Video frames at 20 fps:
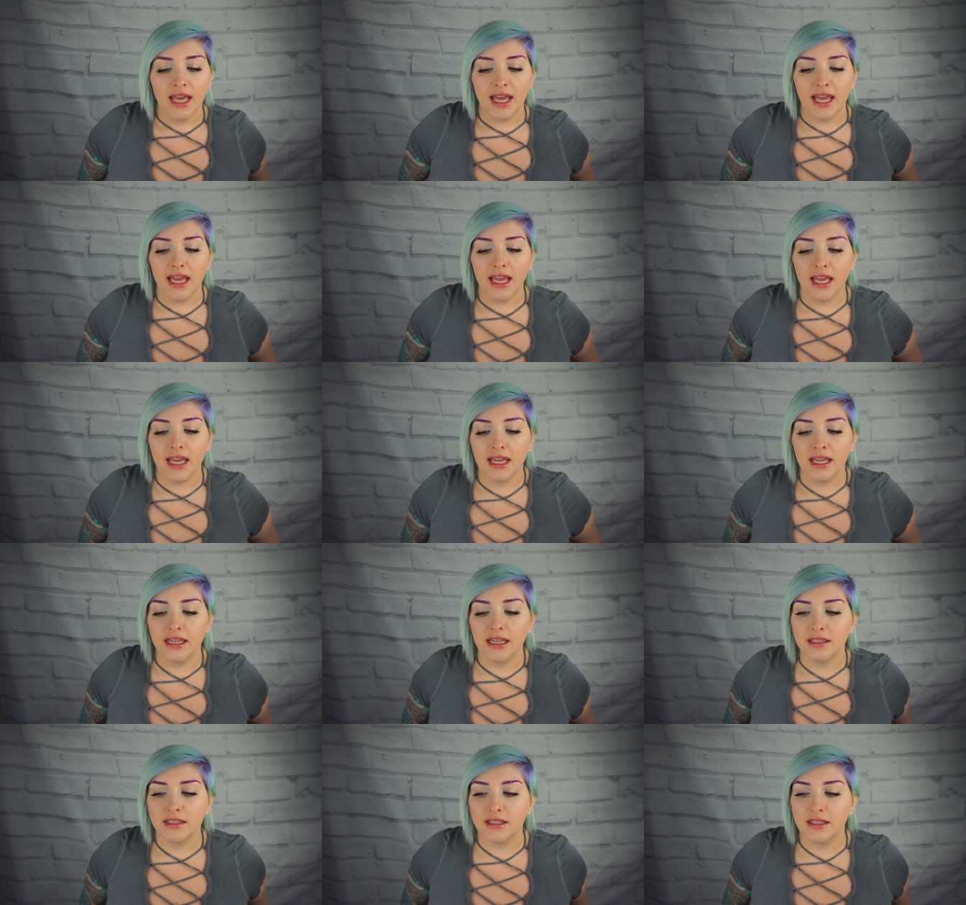
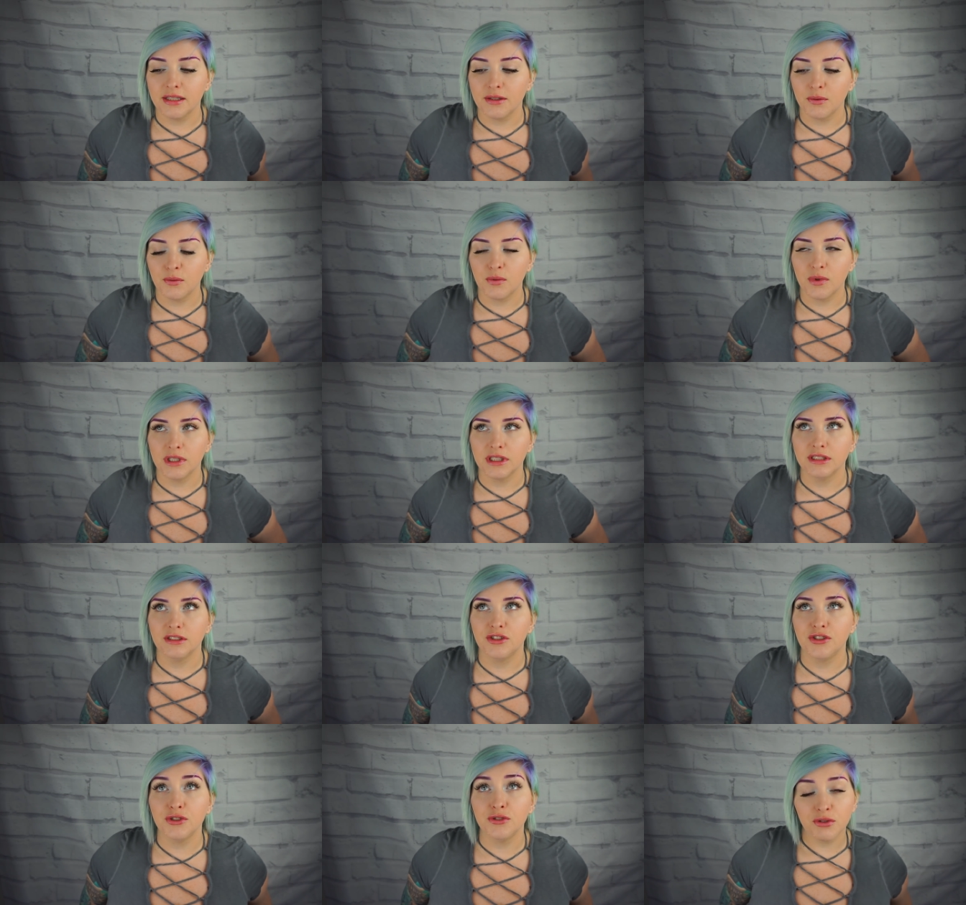It
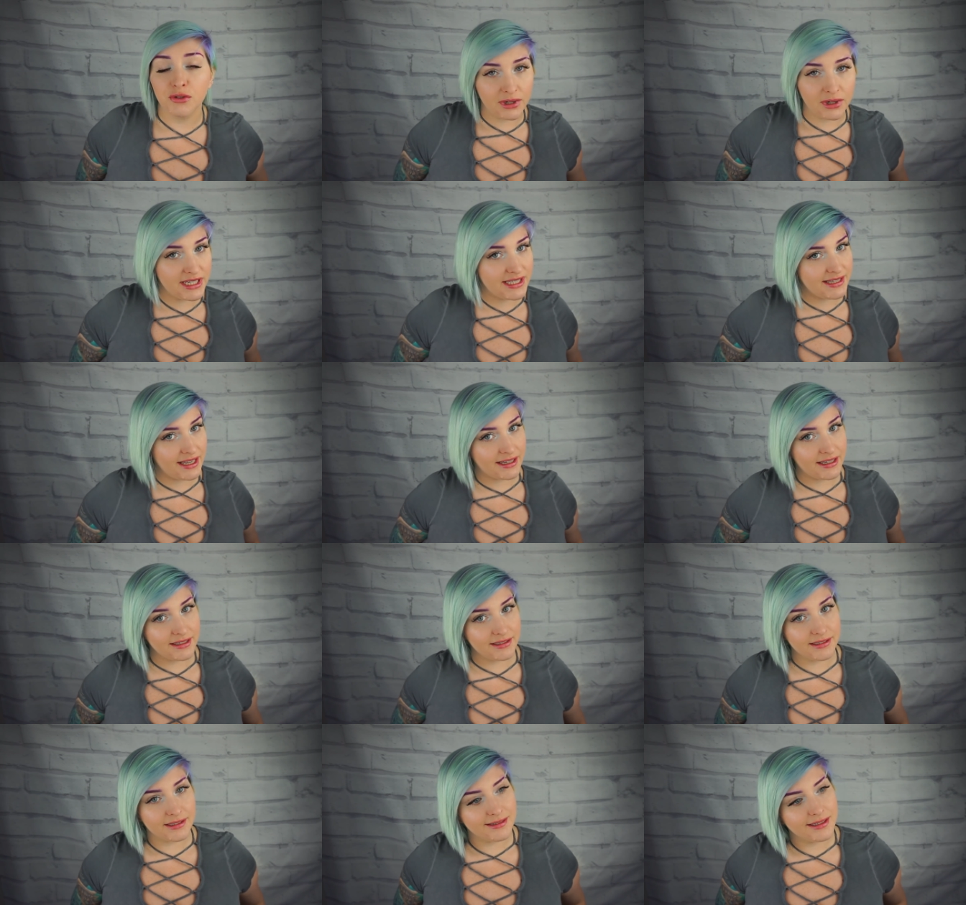was June
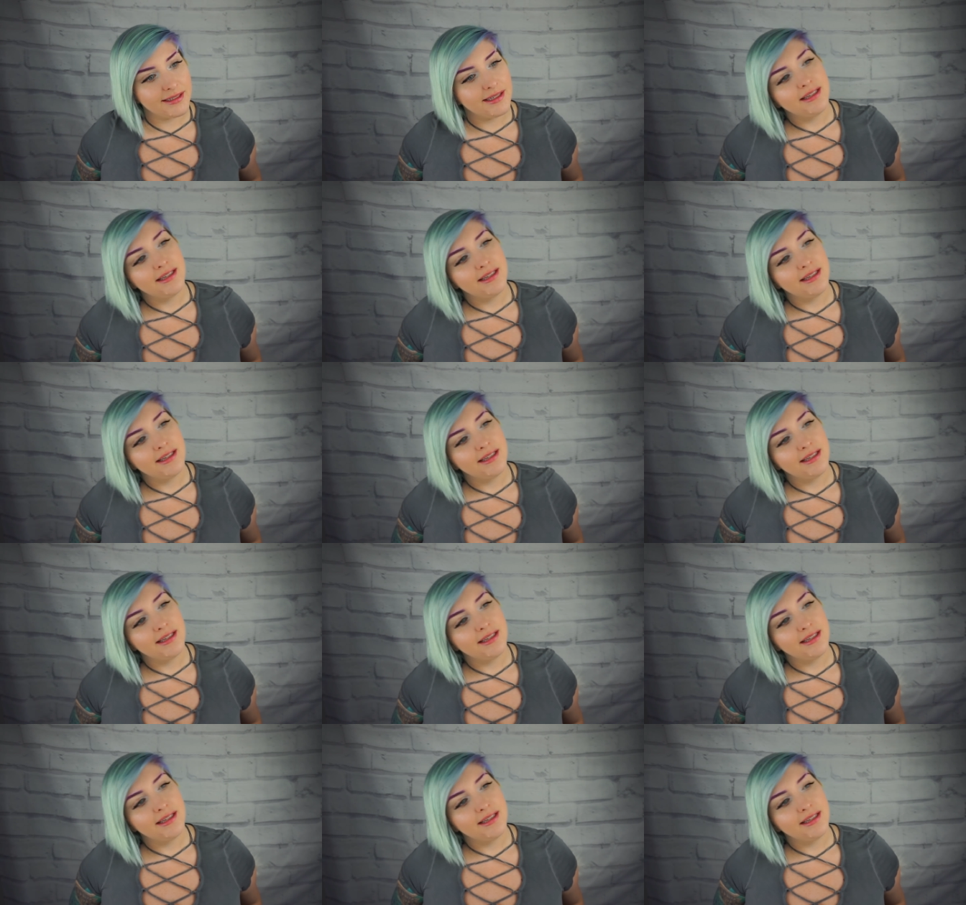22nd.